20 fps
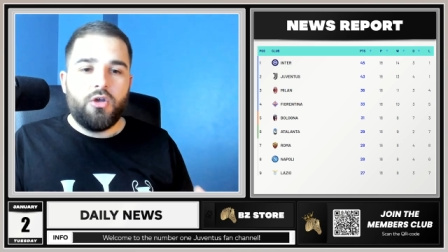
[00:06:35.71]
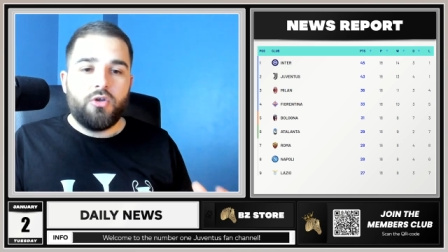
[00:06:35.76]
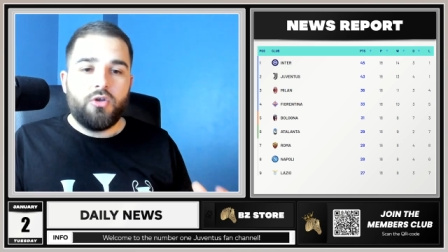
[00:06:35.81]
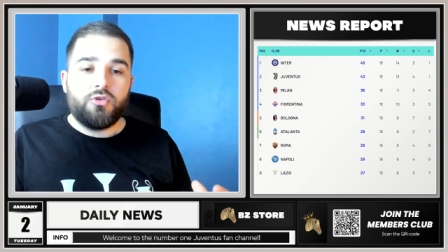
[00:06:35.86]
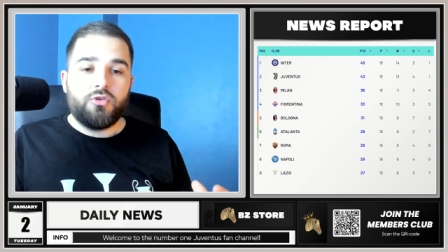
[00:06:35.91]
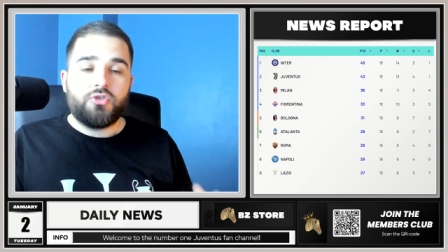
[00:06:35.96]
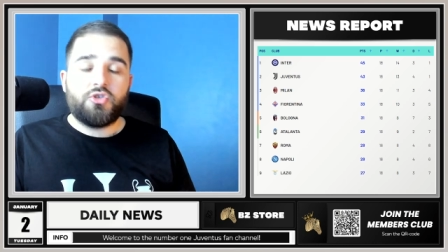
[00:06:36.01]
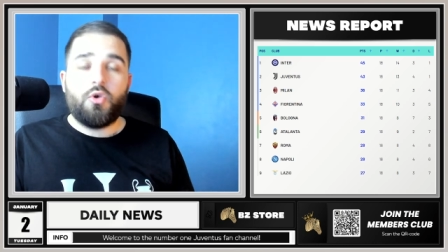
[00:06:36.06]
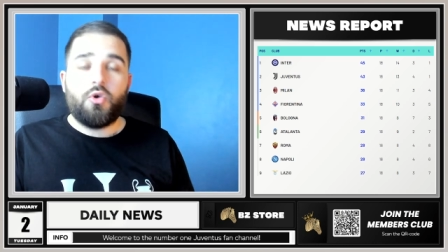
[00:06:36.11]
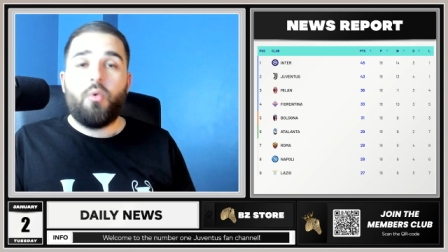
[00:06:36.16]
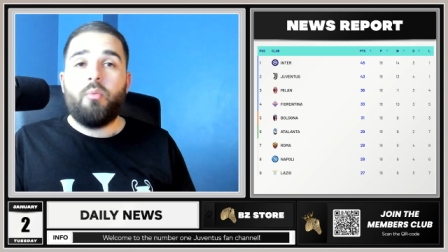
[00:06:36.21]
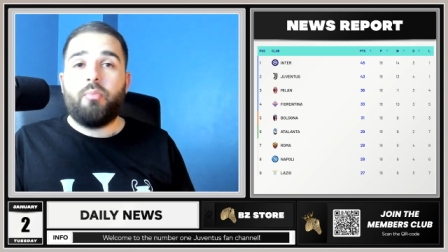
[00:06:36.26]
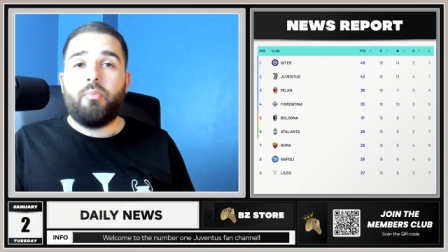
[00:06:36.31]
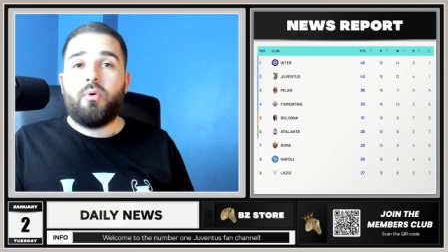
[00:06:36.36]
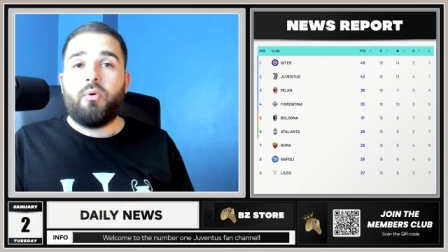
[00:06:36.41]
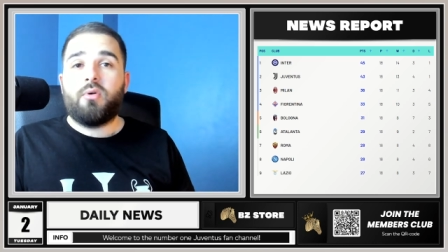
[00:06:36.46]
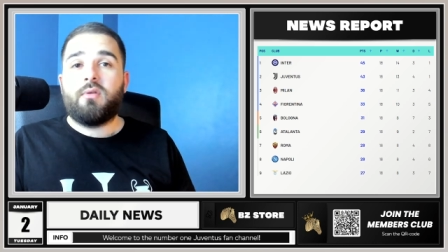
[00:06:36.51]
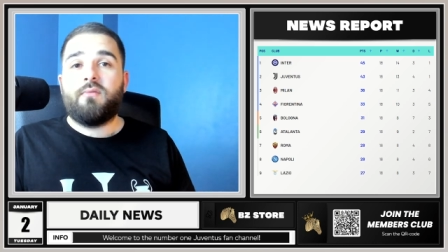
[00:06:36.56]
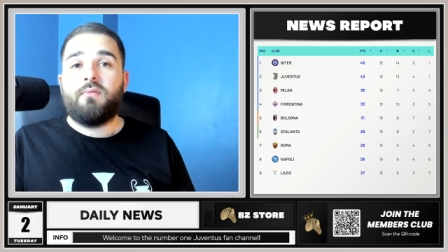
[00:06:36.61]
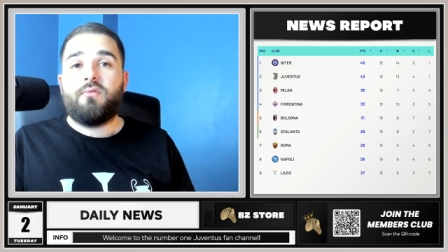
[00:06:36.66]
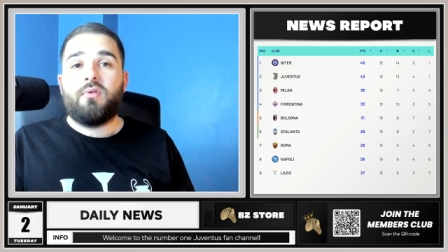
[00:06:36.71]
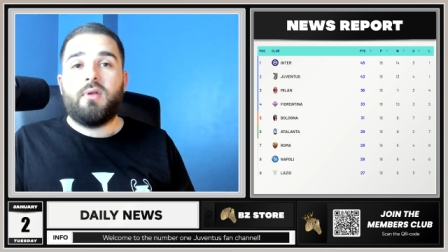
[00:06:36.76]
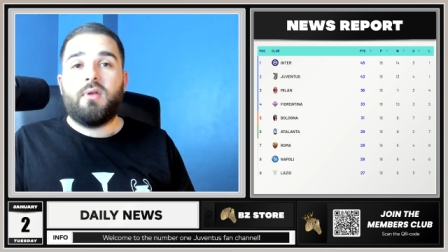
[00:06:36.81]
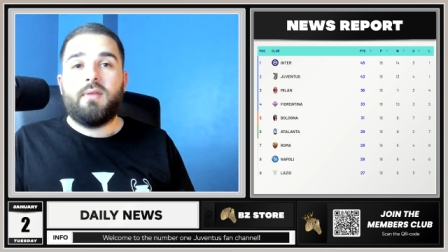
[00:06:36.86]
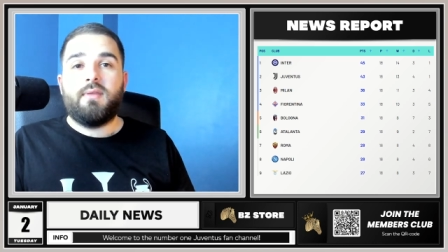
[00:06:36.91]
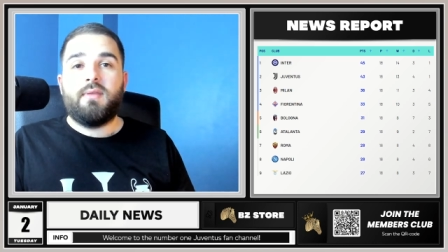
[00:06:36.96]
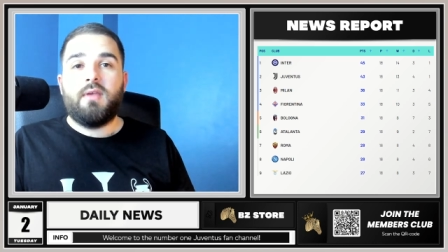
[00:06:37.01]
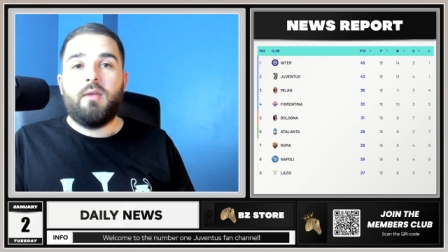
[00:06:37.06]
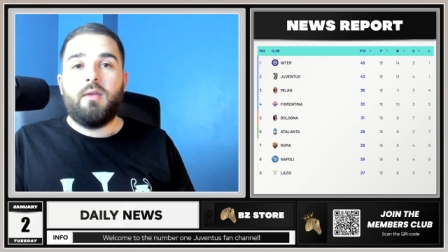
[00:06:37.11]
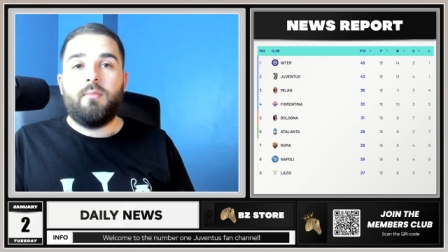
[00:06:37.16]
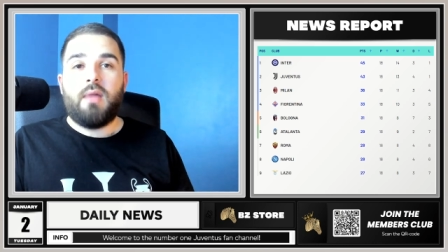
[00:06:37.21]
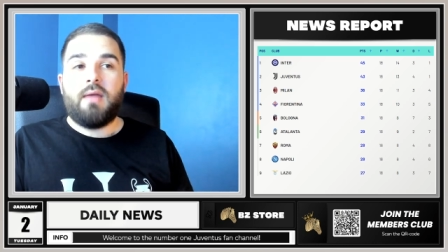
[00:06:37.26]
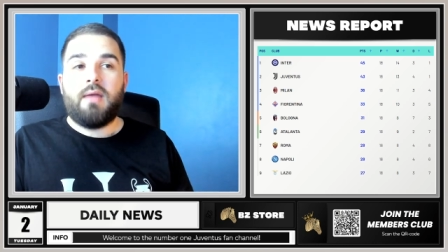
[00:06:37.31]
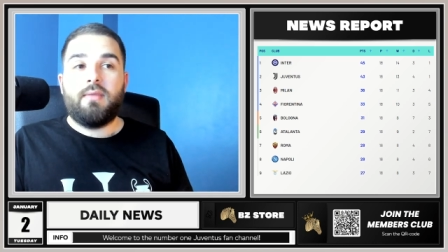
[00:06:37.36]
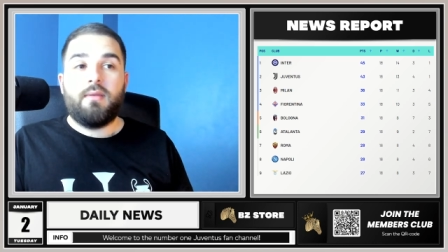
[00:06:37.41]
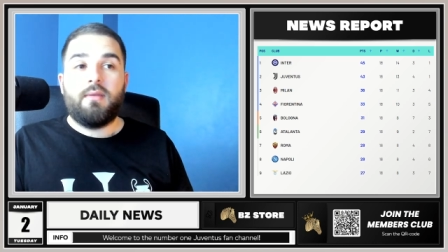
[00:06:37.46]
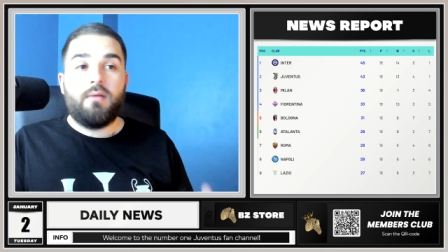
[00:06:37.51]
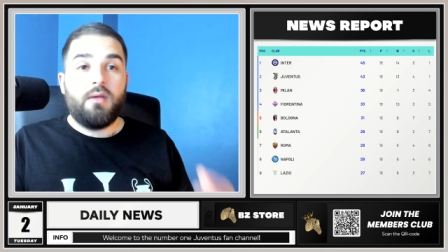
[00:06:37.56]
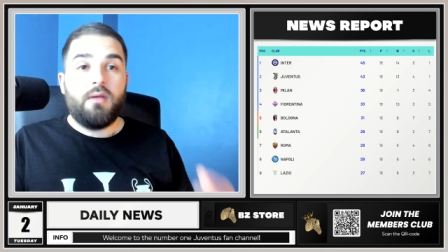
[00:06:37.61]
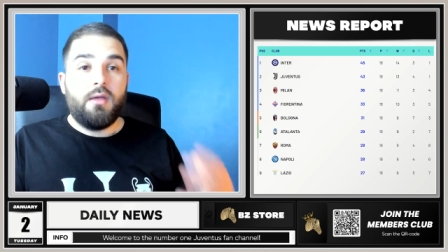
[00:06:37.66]
so important for that team, and
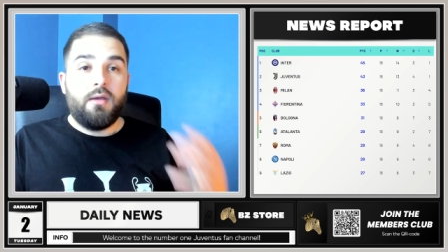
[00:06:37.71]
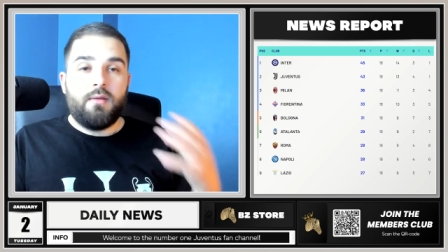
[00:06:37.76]
the